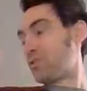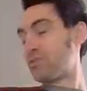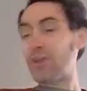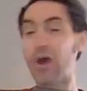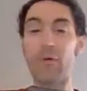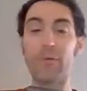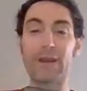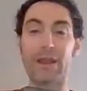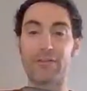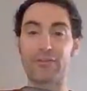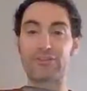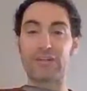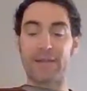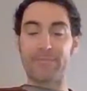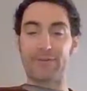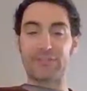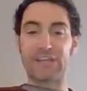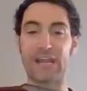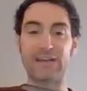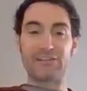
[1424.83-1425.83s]
you don't know what
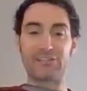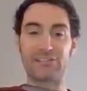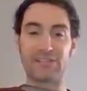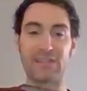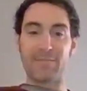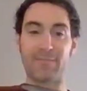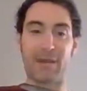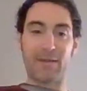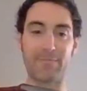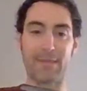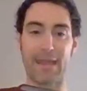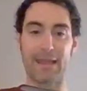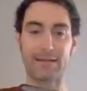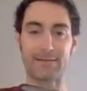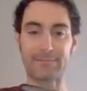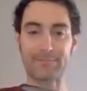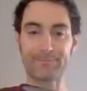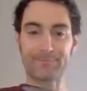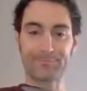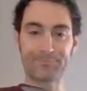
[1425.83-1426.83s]
other type of changes they
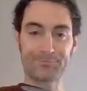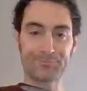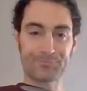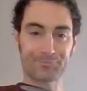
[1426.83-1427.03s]
might make.